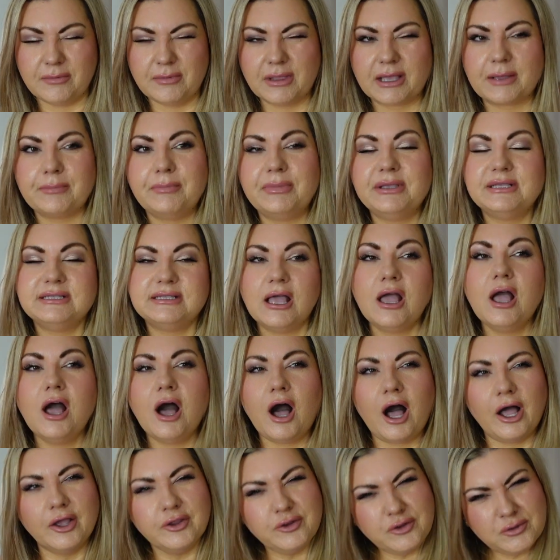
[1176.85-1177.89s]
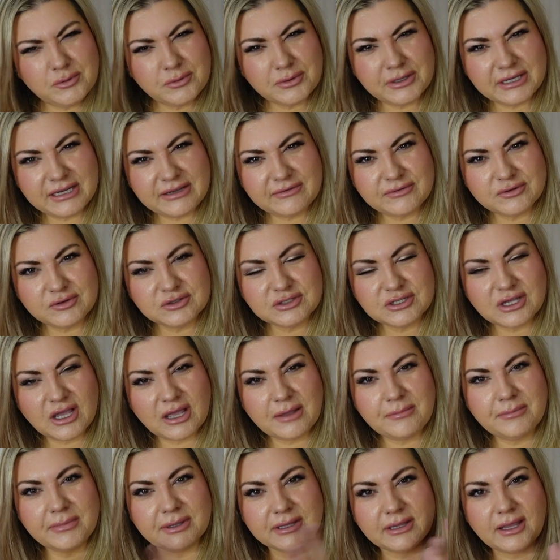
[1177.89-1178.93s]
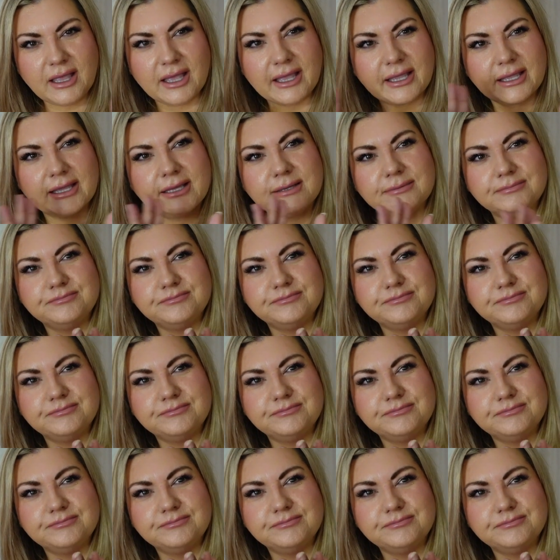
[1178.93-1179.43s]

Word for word: Like I knew we were gonna have a good time, but like